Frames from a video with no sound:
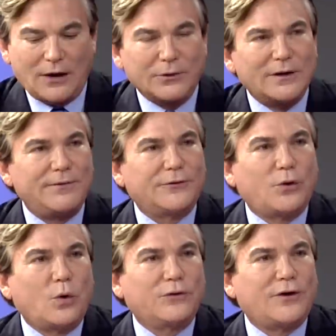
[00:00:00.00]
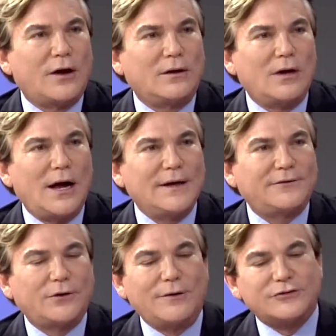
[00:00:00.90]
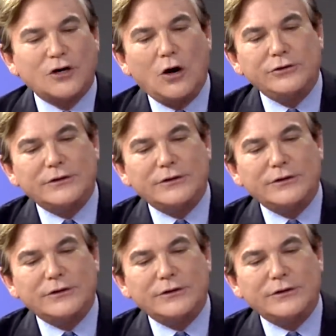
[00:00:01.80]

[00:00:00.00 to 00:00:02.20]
She got rid of those horizontal lines. So I've shown